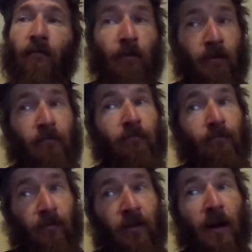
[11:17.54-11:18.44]
from
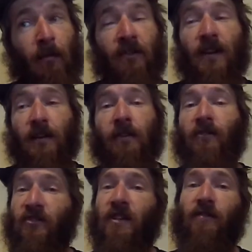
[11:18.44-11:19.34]
the time I was out there,
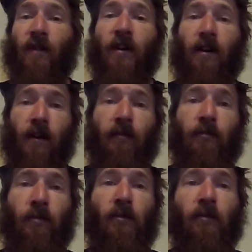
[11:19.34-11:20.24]
the seat's very
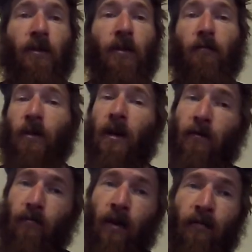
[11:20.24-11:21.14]
comfortable.
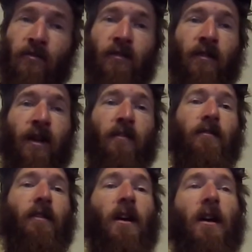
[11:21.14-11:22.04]
Now, obviously, that
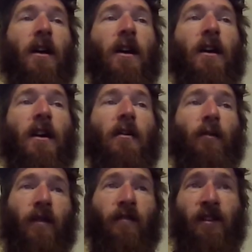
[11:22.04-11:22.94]

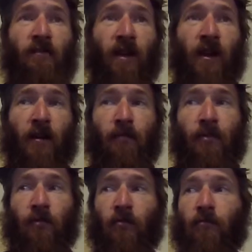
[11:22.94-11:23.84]
we'll have to leave that up
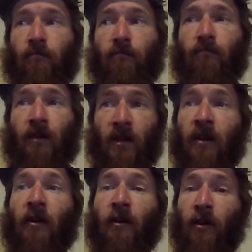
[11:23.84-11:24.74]
to
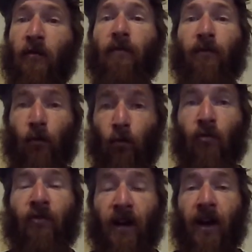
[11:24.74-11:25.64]
getting a good
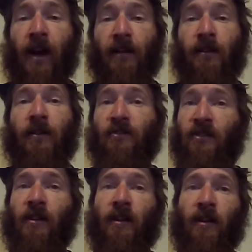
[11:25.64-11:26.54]
full day out there
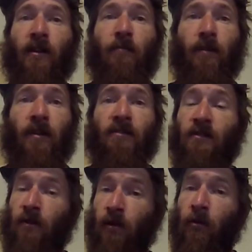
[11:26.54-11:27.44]
sitting in it, because
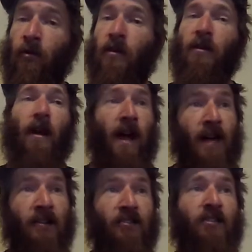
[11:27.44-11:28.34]
in the lure
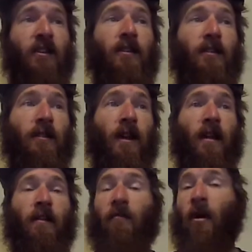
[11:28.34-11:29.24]
I can sit
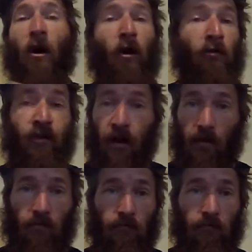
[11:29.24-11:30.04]
all day.